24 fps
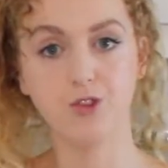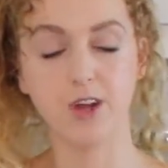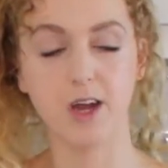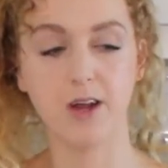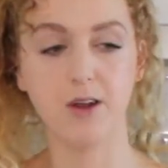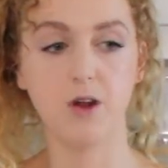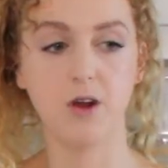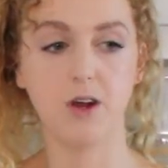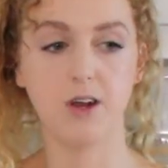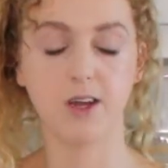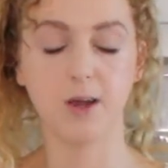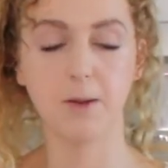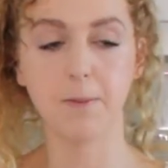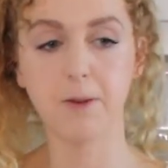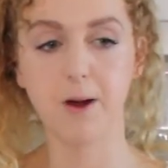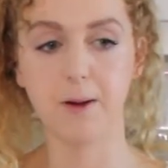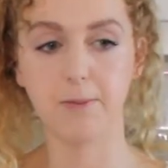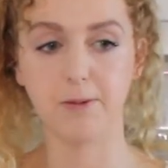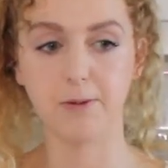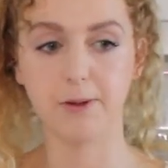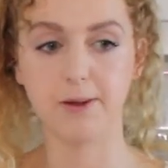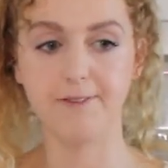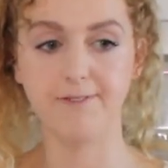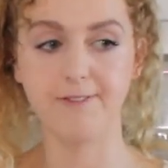I know it can
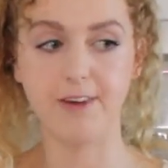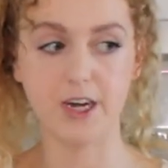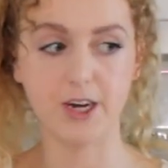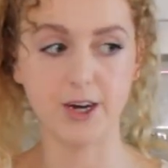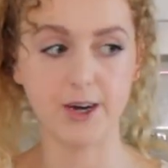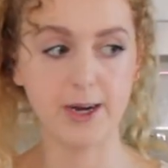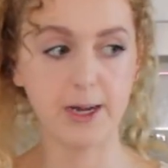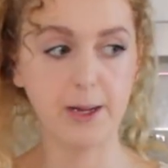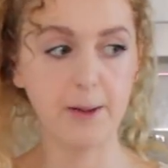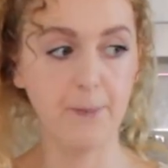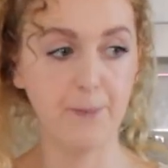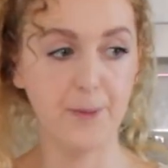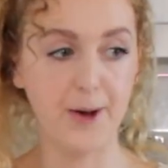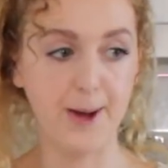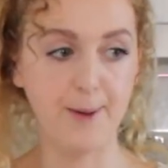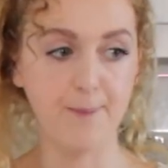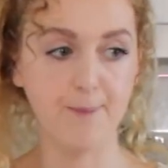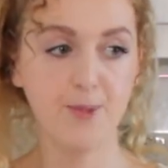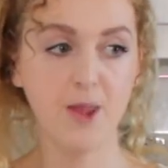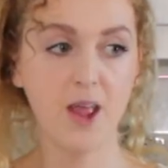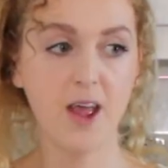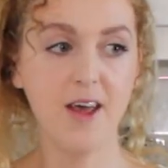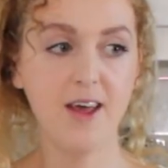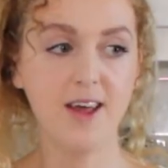probably vary, but
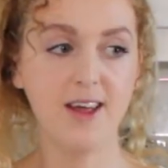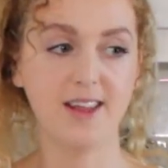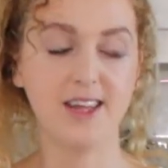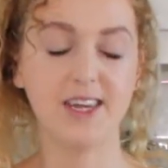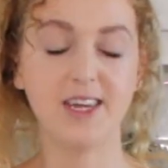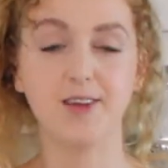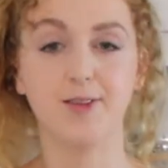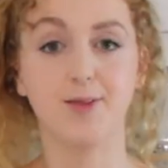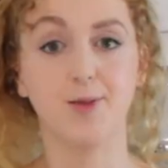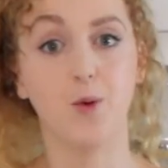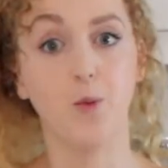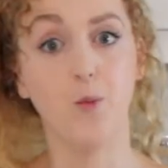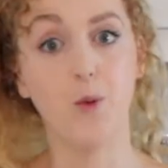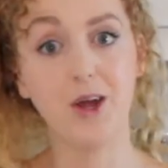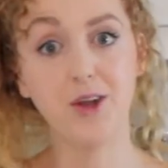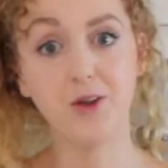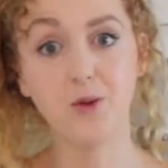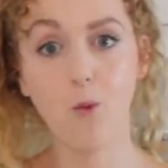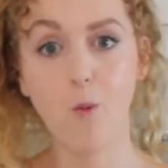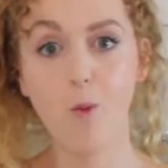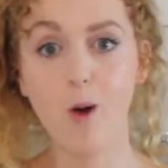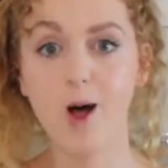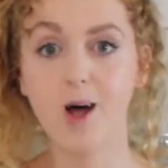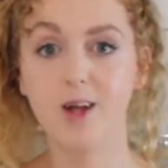like is it
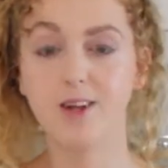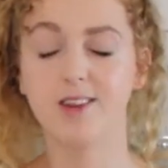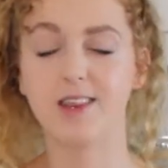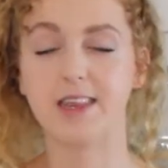1:1?